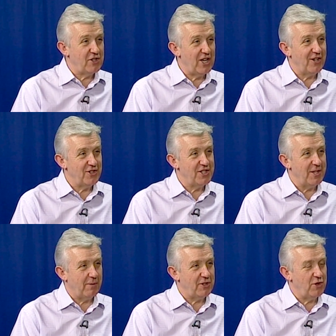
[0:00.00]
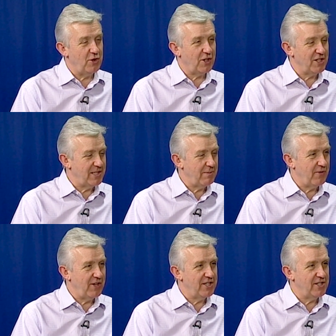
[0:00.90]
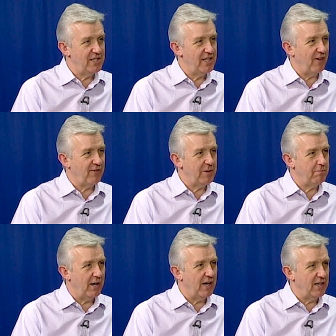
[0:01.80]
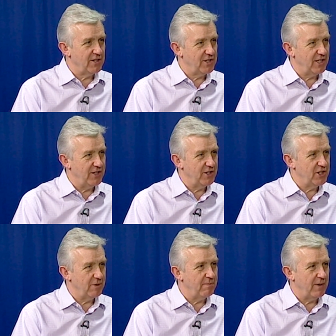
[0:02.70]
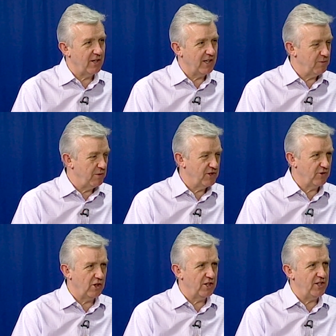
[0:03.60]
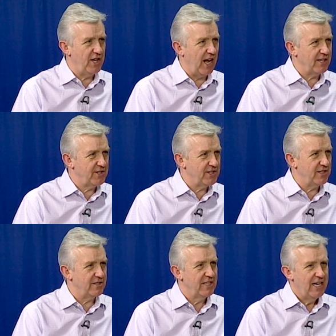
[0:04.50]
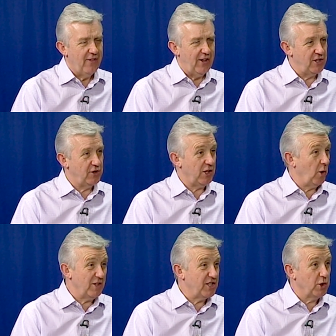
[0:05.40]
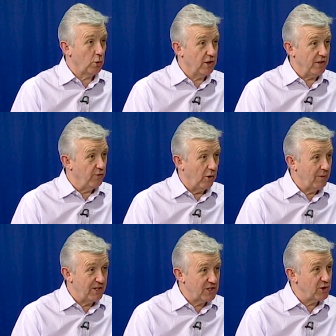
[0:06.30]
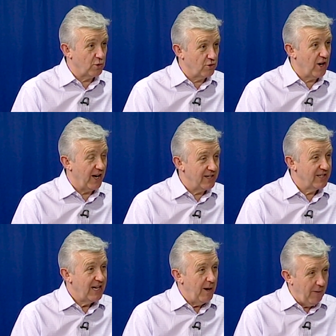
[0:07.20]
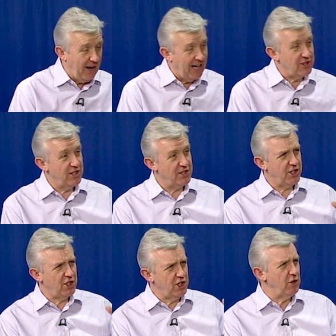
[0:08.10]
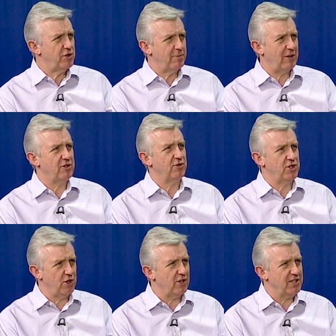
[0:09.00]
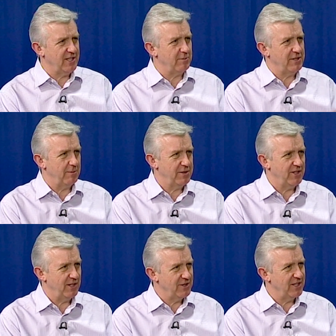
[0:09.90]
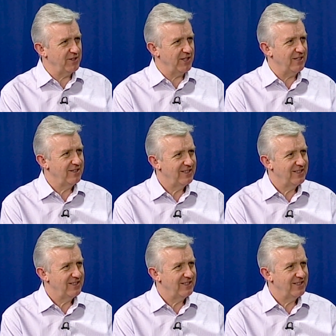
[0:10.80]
of a challenge, isn't it? Because you look at some of these lovely bars in mm -hmm. the mm-hmm. supermarket which have got nuts and mm -hmm. things you think, oh, this is all good for me, this is all great. But actually, there's a huge amount of sugar sometimes in those, aren't there?